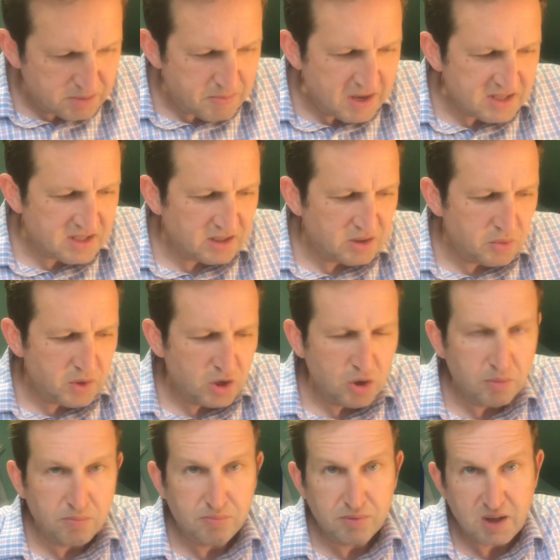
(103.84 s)
basically we
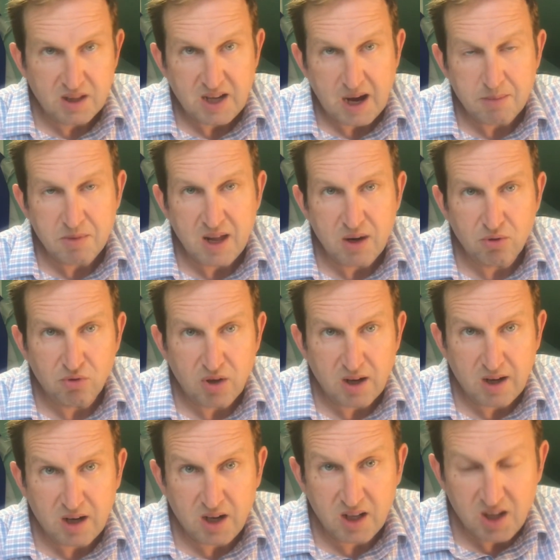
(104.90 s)
go the time that it was
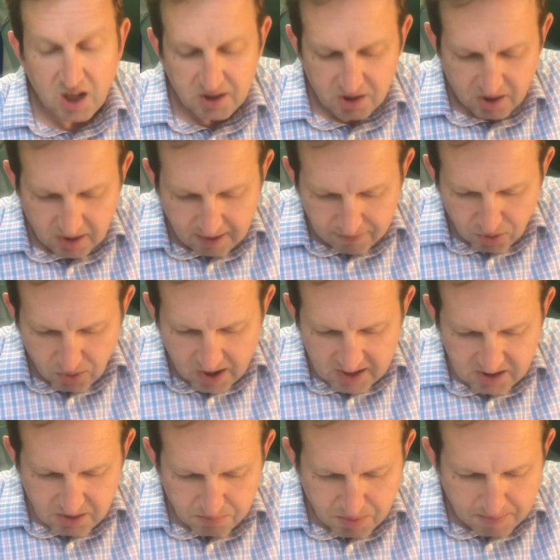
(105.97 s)
uh, chanata, even though it
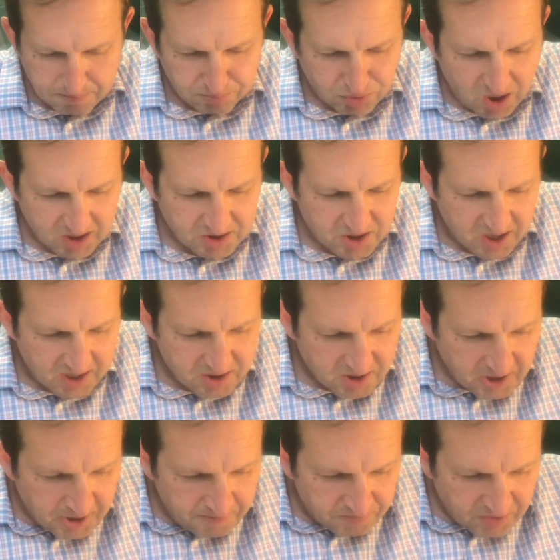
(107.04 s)
hasn't been plucked yet.
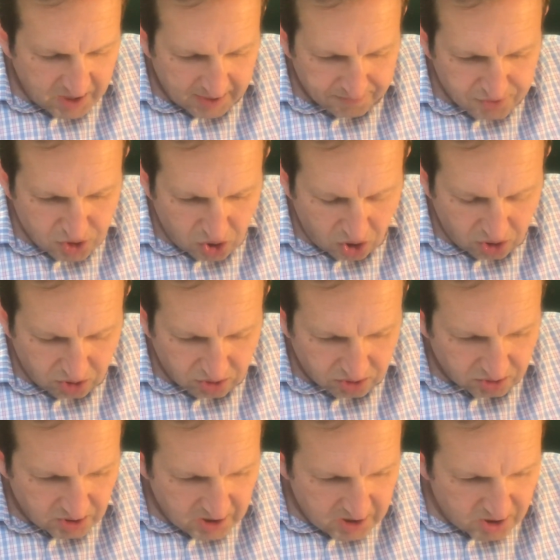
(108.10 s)

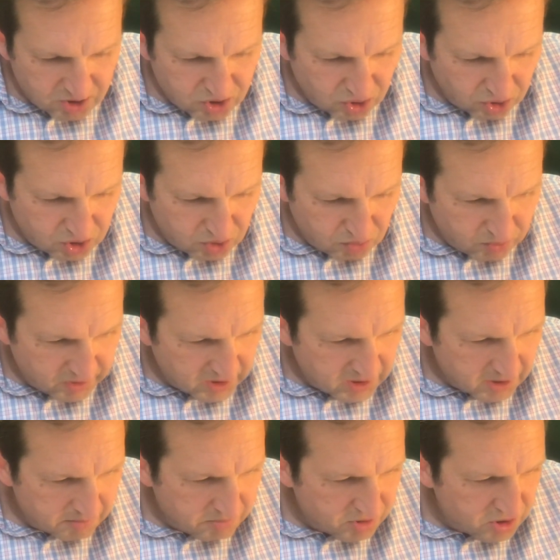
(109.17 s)
avkol. so too when it
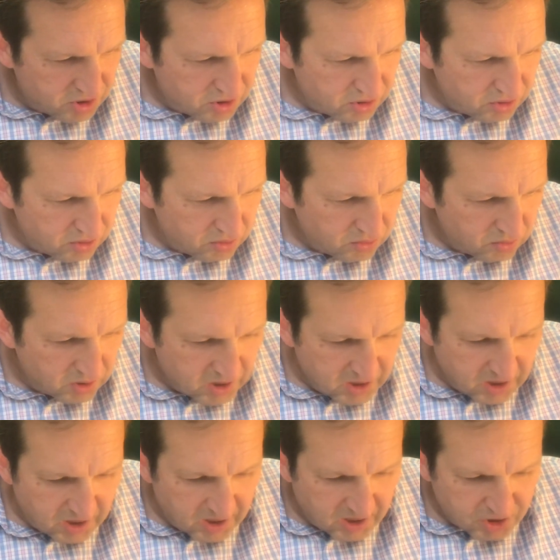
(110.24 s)
comes to
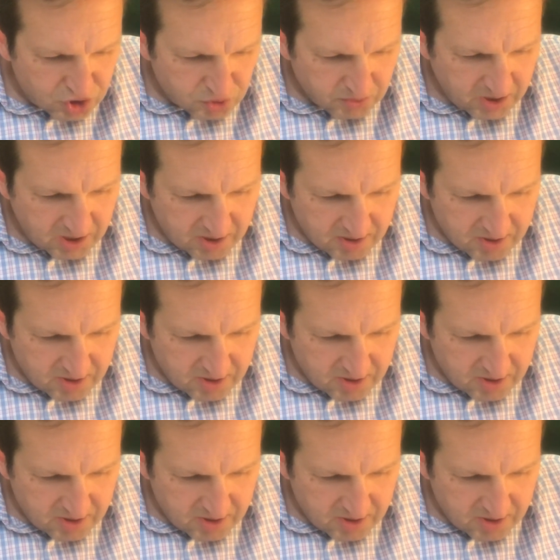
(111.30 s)
uh, tree,